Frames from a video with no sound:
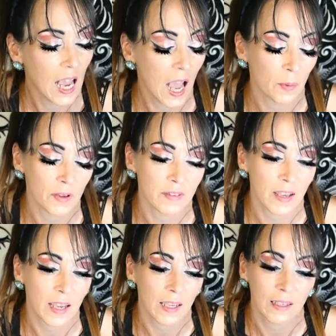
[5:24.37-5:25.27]
I would
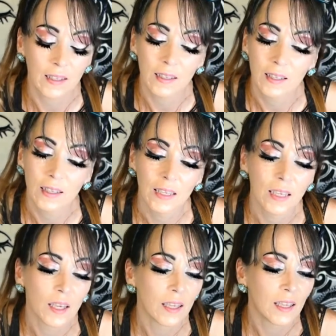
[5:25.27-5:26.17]
say,
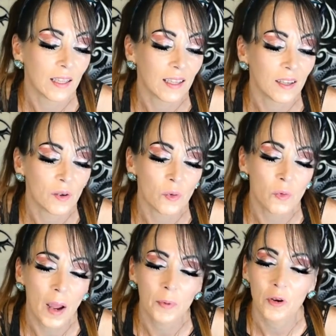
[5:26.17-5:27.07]

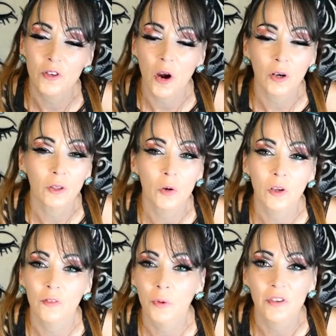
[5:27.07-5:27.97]
wrap your dark cloak
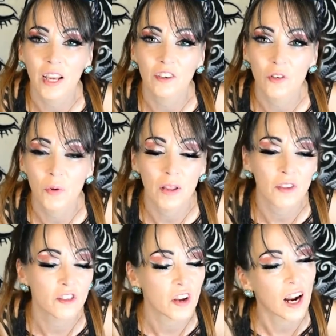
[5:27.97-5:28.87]
of protection around
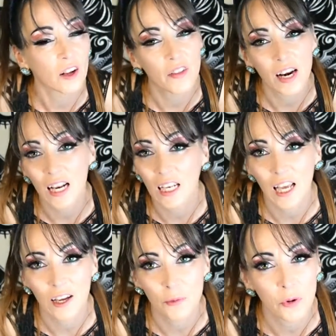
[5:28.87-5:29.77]
this child that I
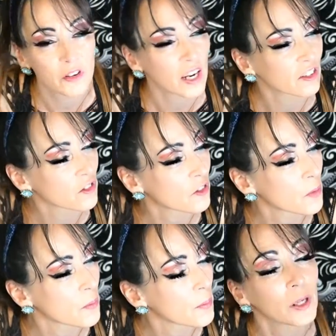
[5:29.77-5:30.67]
love. Protection
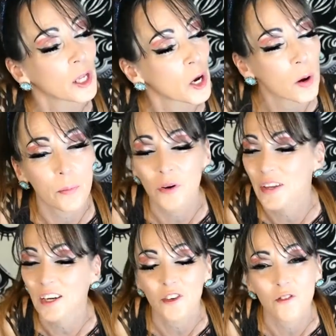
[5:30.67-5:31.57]
from below and
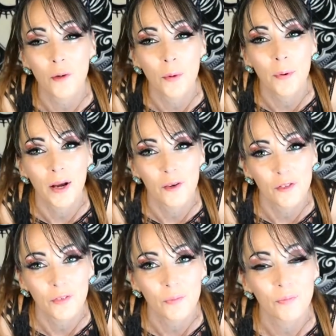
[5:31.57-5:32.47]
protection from above.